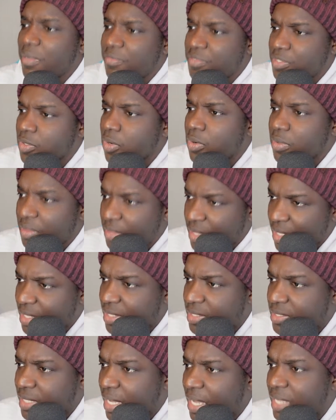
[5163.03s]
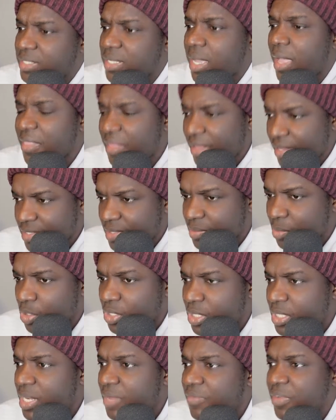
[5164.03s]
certain things as others, but
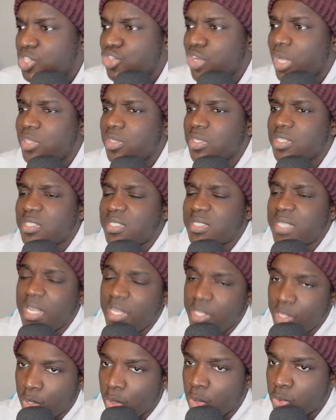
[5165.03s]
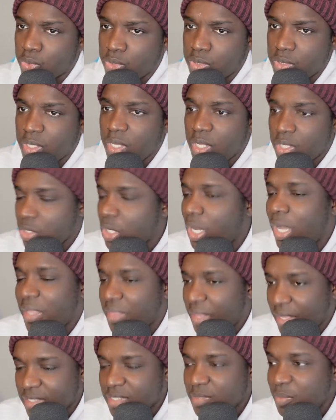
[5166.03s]
he never tried to sell you out to
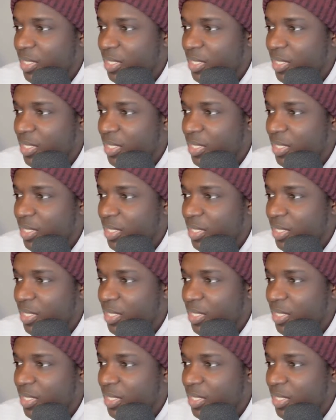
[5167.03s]
others,